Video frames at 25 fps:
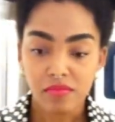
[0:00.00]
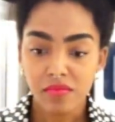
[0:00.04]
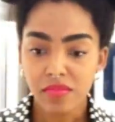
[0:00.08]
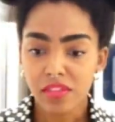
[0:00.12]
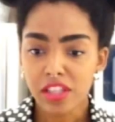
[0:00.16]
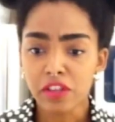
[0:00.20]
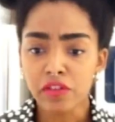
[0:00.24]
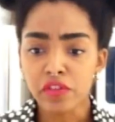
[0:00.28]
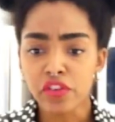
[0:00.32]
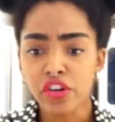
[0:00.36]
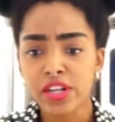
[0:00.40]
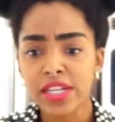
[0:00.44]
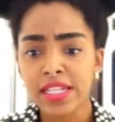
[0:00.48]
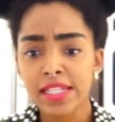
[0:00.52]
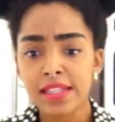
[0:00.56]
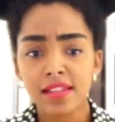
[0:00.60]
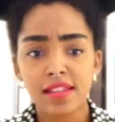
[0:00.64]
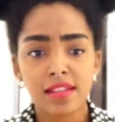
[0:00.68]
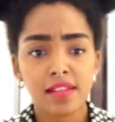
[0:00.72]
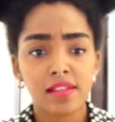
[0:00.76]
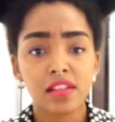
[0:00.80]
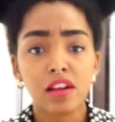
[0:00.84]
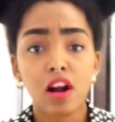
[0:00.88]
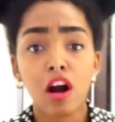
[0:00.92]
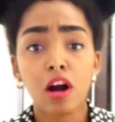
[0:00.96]
For
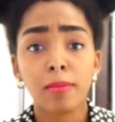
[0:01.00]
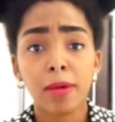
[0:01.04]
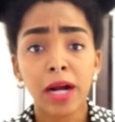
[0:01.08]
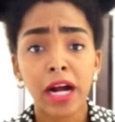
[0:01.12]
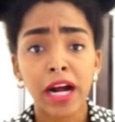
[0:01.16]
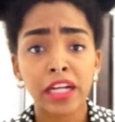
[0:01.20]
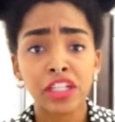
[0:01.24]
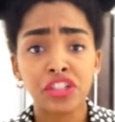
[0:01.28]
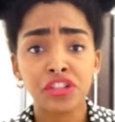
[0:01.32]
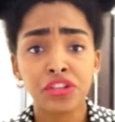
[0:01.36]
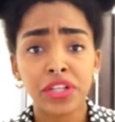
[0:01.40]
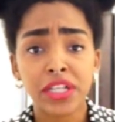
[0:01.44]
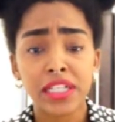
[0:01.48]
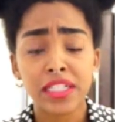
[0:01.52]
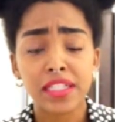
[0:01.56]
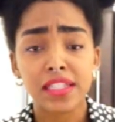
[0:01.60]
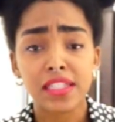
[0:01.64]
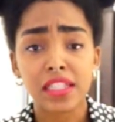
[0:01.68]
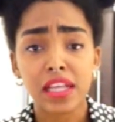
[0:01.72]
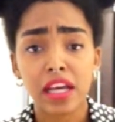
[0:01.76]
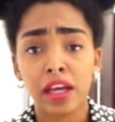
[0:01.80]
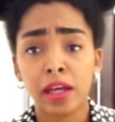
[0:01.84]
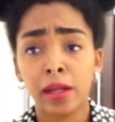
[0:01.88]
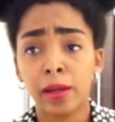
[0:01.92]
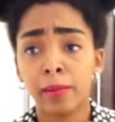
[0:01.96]
instance,
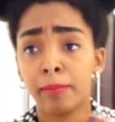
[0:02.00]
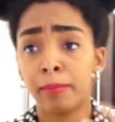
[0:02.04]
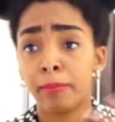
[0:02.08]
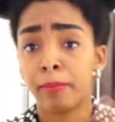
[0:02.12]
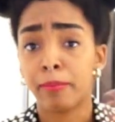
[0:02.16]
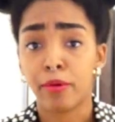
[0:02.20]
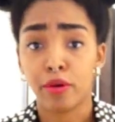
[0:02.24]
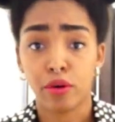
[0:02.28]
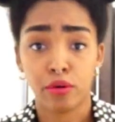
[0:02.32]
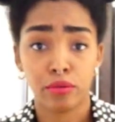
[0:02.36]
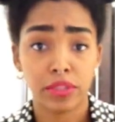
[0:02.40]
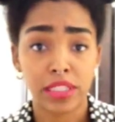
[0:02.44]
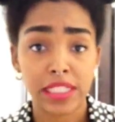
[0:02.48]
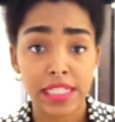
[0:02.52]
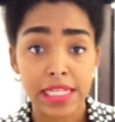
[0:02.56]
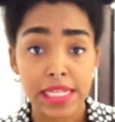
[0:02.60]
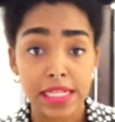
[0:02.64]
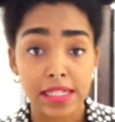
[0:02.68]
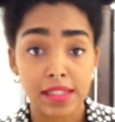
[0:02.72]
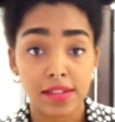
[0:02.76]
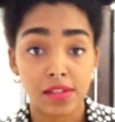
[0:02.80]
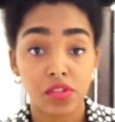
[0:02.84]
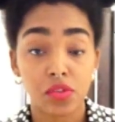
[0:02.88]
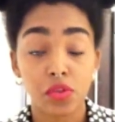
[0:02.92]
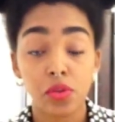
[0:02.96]
carbohydrates and
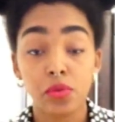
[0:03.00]
proteins.